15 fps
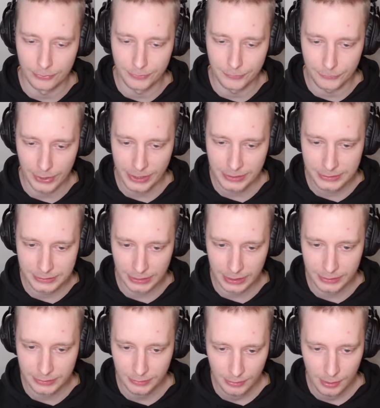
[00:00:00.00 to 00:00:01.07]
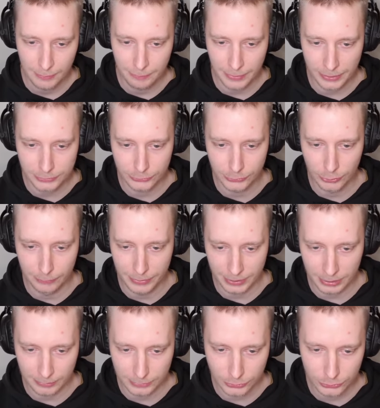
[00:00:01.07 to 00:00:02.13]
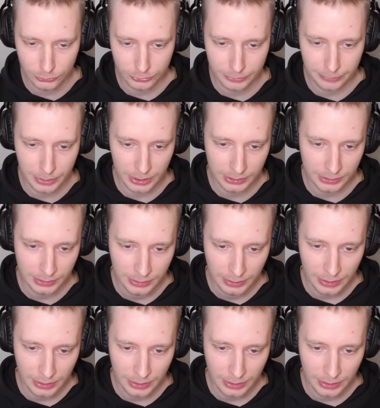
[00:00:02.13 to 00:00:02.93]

the right side, make sure nobody comes through the molly,